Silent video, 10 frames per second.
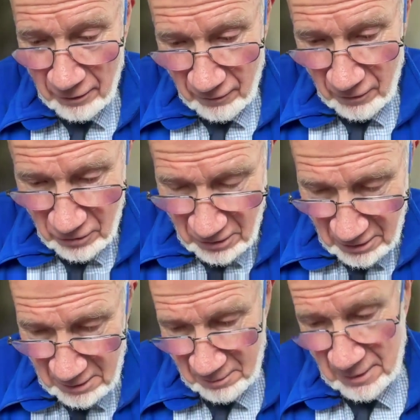and of course
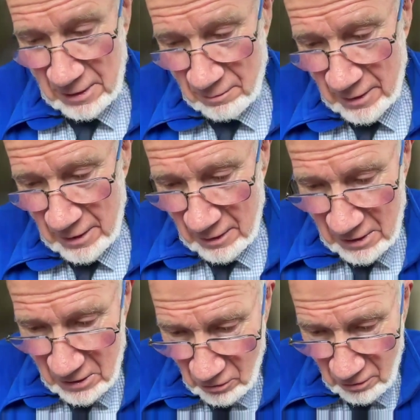
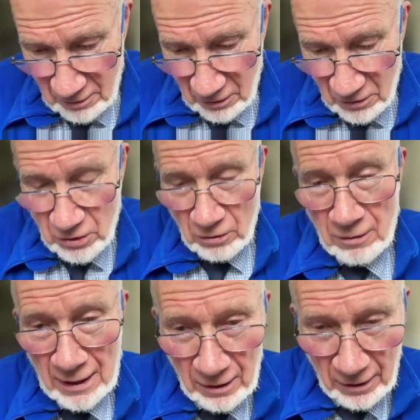there's also
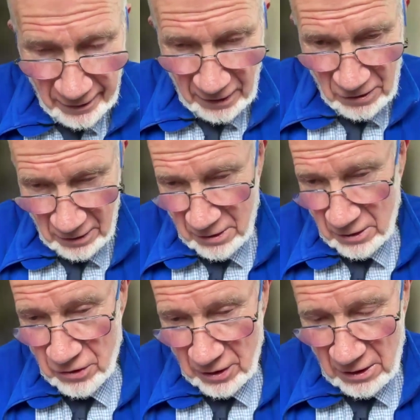NALA, National
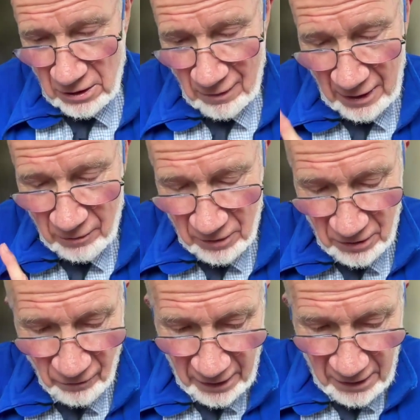Association of Language
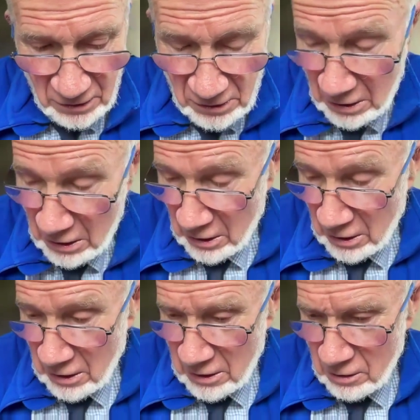Advisors,
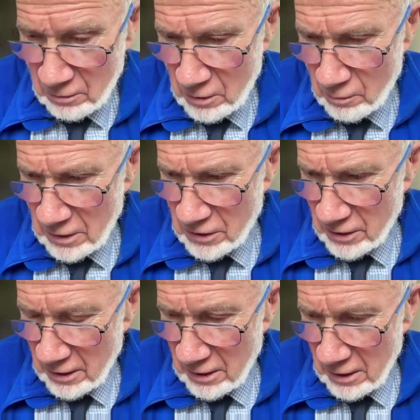to which
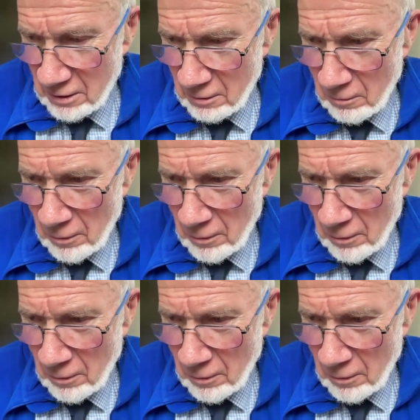I